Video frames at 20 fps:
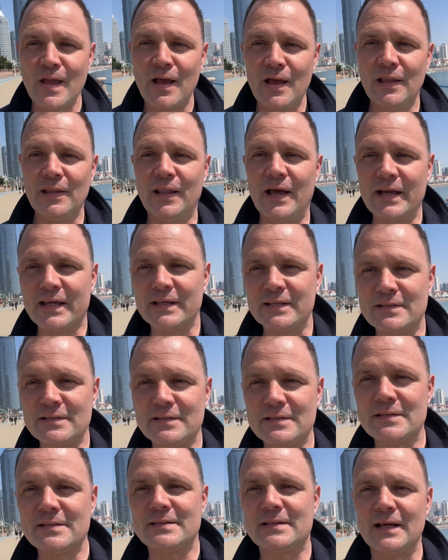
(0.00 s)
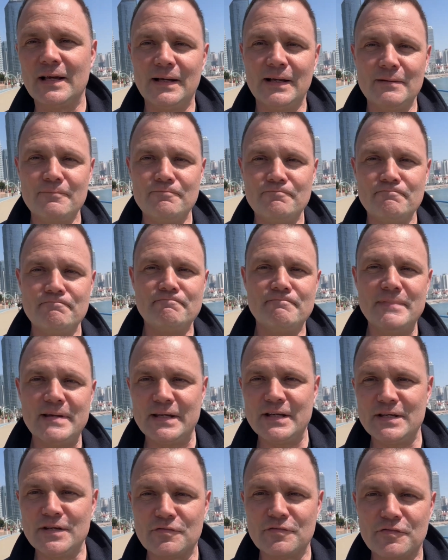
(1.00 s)
like it's
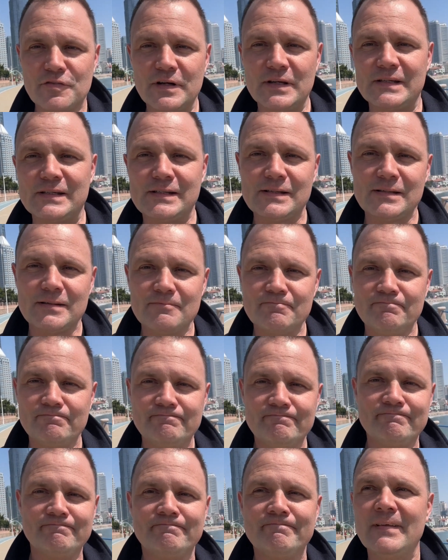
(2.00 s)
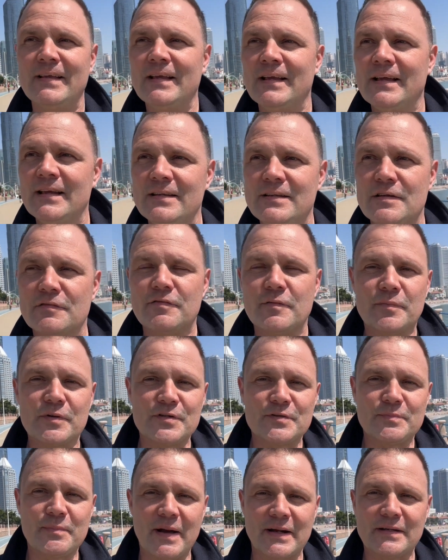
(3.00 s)
in a different
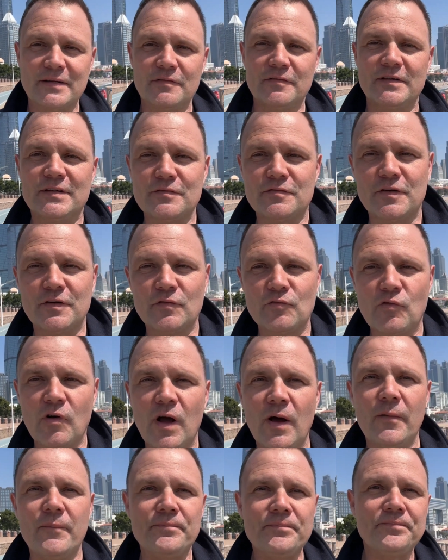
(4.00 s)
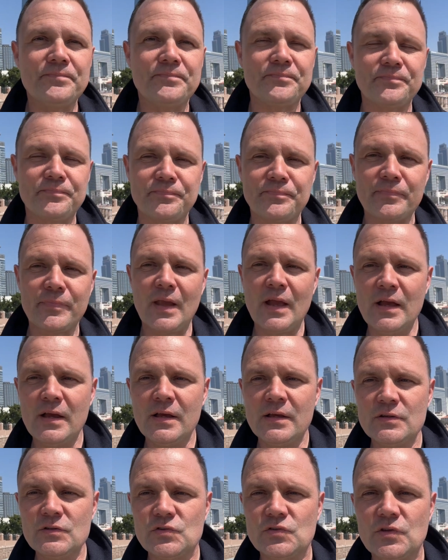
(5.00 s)
perspective, a different realm.
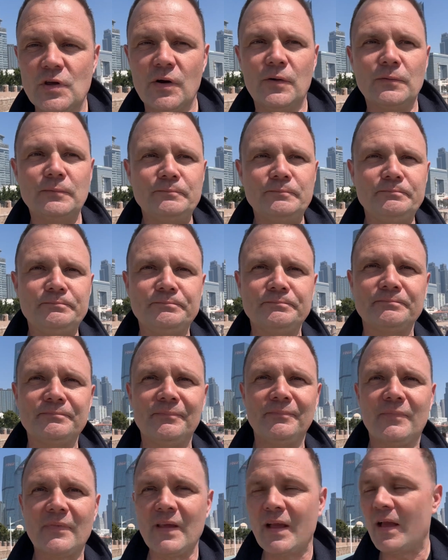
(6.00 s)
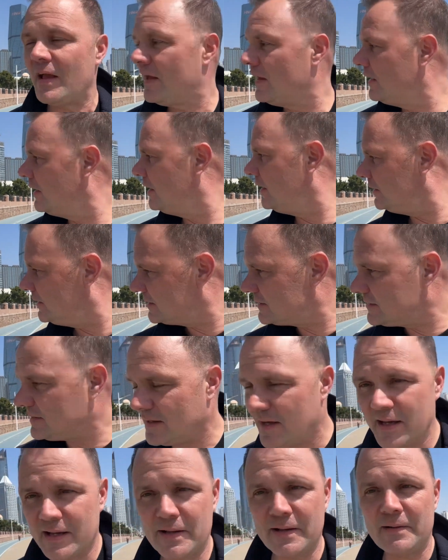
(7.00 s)
So
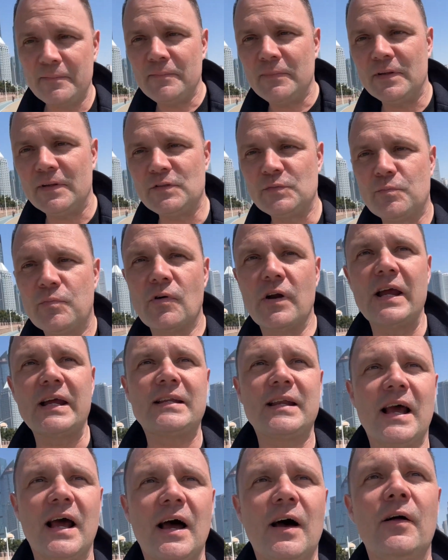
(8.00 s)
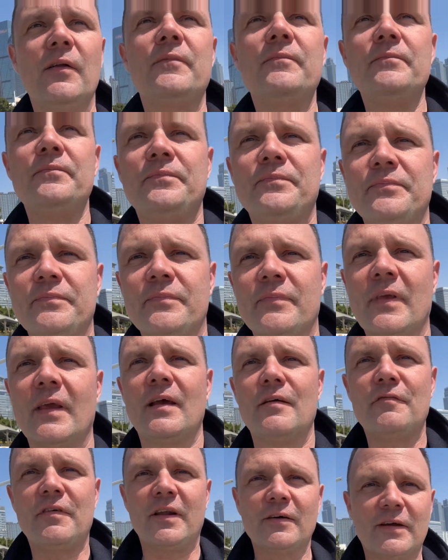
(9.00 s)
let's break down,
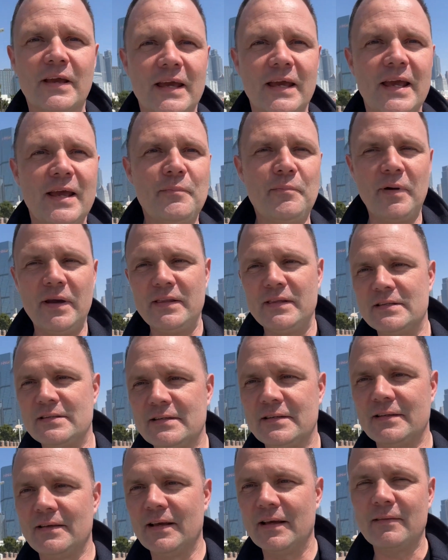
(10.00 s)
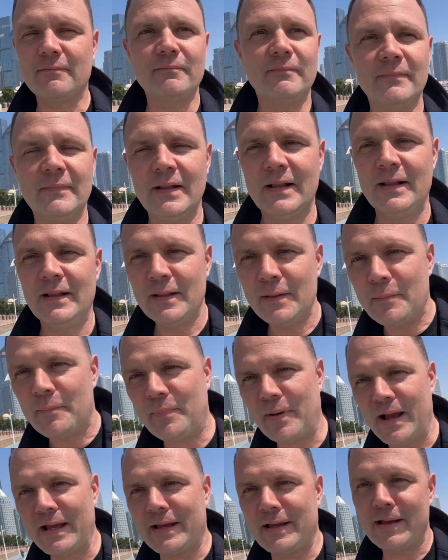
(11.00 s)
if I don't get hit by this
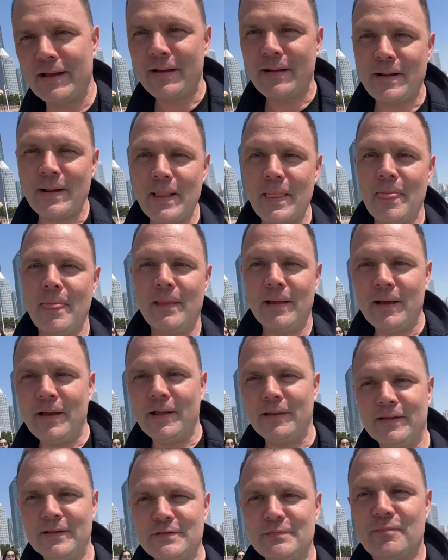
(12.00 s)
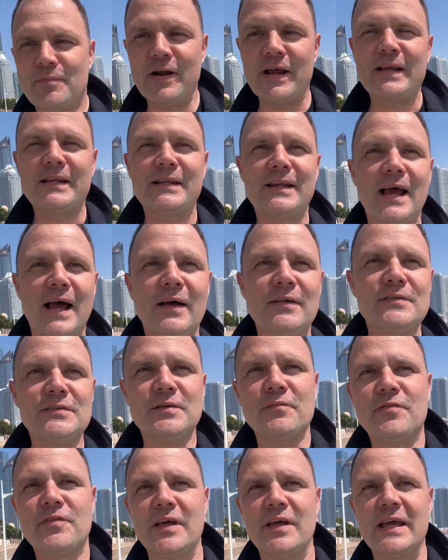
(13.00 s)
bike, let's break down some
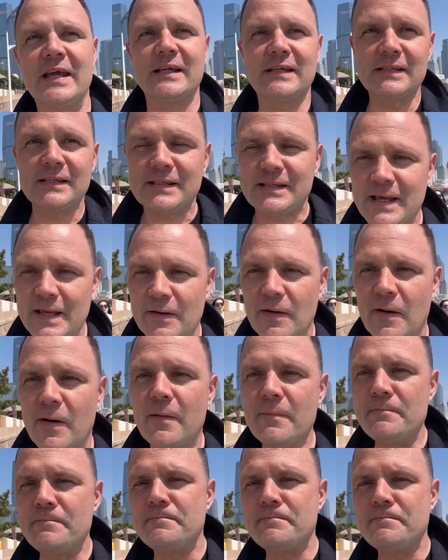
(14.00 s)
things that are